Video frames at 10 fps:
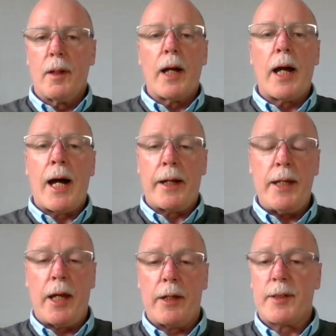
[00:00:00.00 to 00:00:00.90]

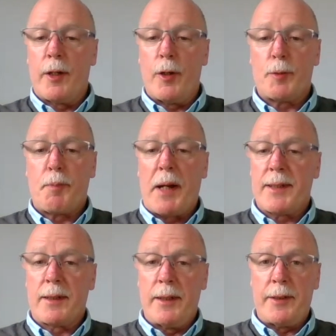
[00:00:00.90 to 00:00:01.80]
Yeah. So it's
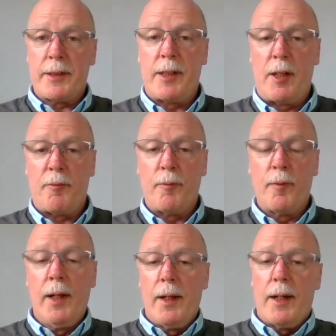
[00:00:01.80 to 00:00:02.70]
basically just
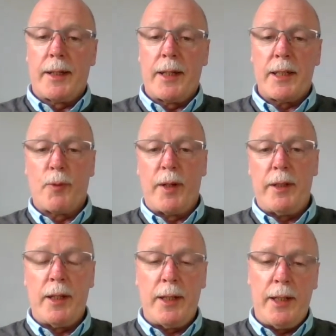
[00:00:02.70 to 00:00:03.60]

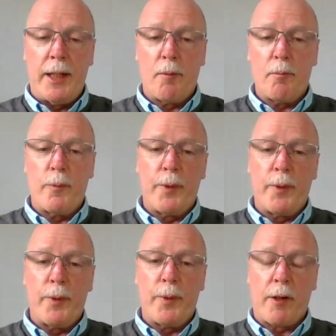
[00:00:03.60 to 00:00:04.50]
when
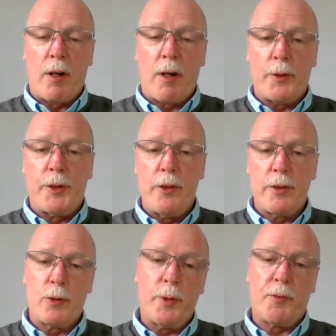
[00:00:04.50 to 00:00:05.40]
the grower
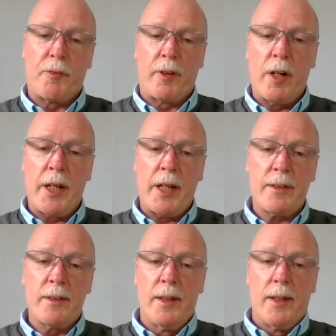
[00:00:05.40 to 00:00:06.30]
chooses which
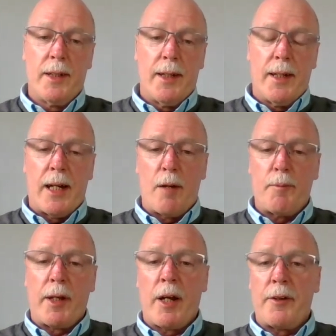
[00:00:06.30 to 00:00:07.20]
varieties they're
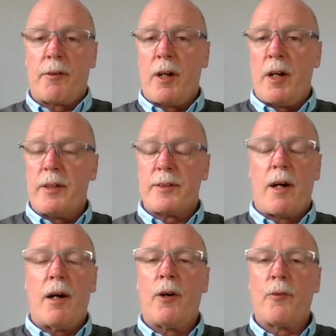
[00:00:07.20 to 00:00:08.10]
going to grow, there's a
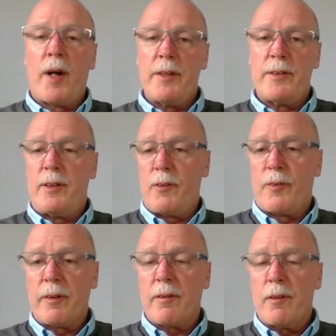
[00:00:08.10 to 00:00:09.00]
whole range of
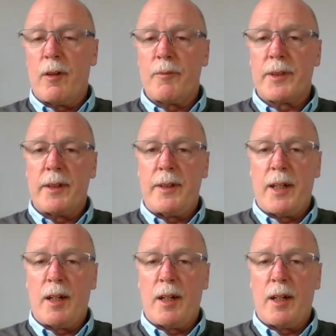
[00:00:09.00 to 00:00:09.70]
different, obviously,